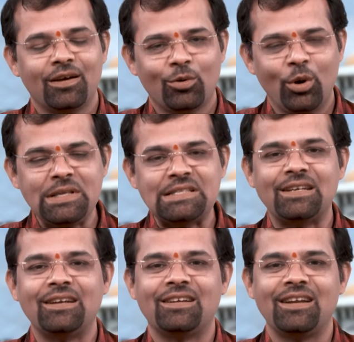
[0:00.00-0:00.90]

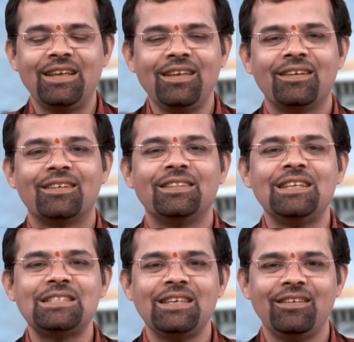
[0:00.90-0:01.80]
Coincidentally,
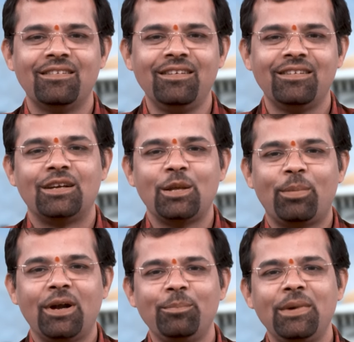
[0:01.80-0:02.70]
this year, the
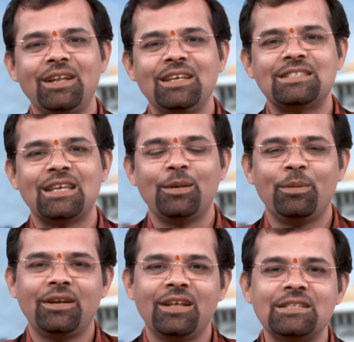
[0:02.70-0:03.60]
department is
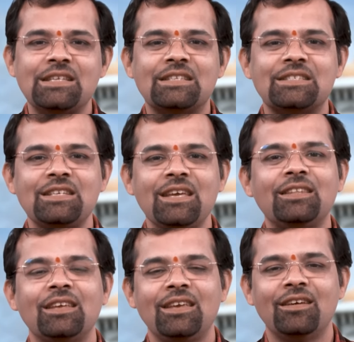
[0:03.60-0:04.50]
celebrating
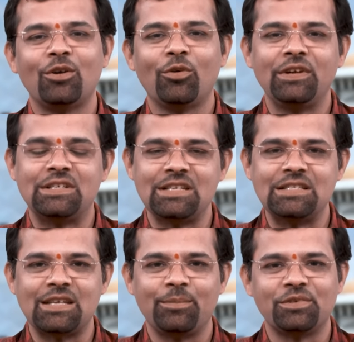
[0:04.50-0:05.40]
60th year of its
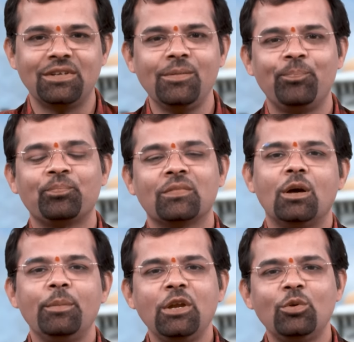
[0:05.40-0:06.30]
inception.
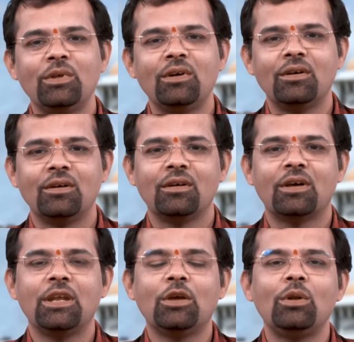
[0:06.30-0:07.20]
Coming to the
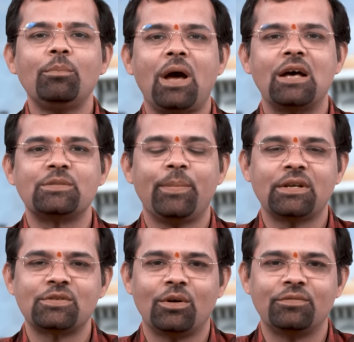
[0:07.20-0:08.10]
curriculum
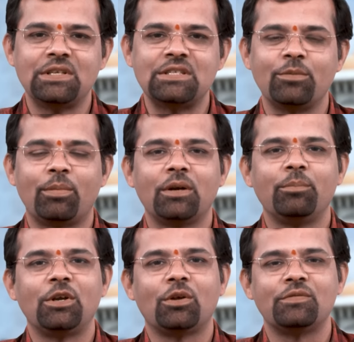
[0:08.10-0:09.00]
aspects of this
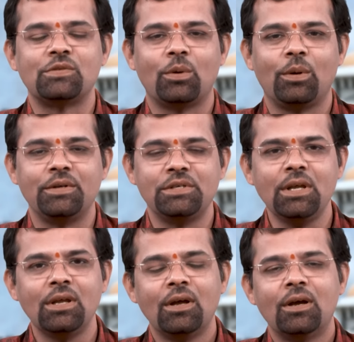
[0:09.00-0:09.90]
Department of
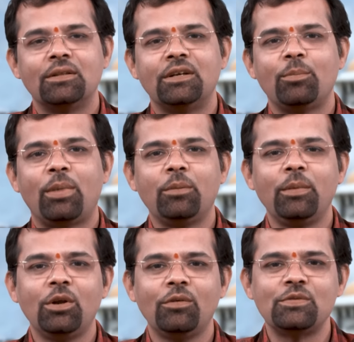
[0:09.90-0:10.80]
Zoology, the
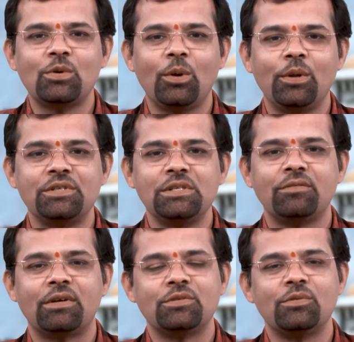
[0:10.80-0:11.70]
Department of Zoology,
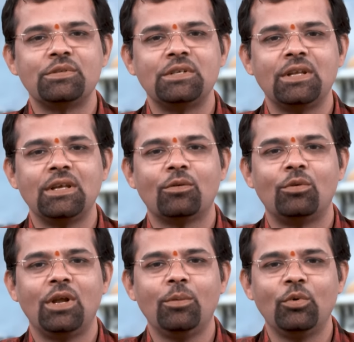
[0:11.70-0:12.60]
Shivaji University,
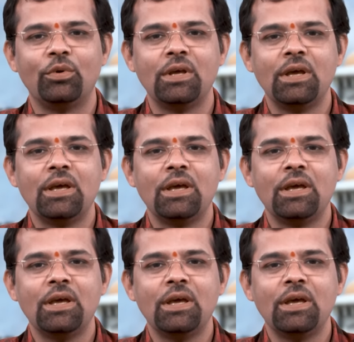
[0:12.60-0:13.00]
Kolhapur